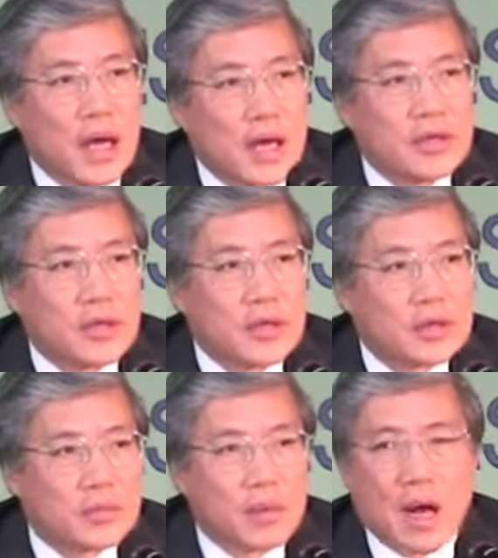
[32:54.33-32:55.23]
I
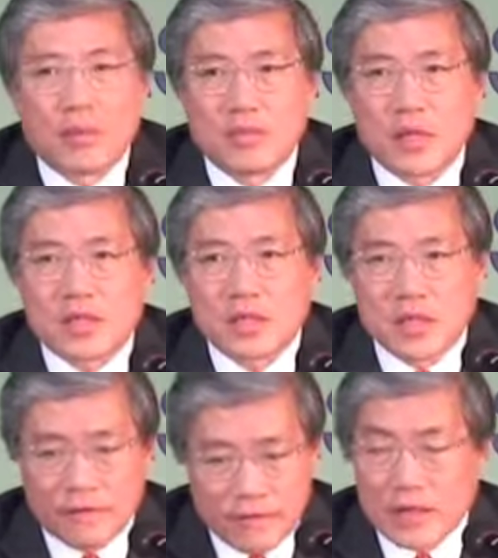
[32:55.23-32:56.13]
think the problem that's
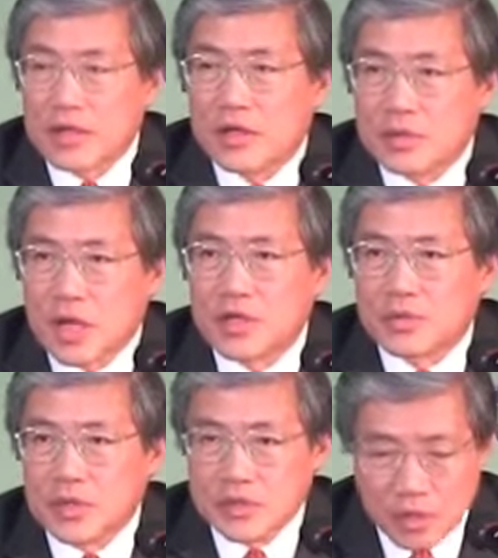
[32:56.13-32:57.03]
affecting those
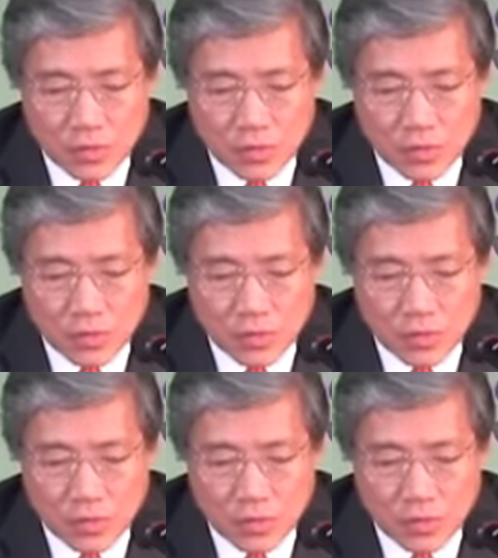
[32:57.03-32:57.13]
countries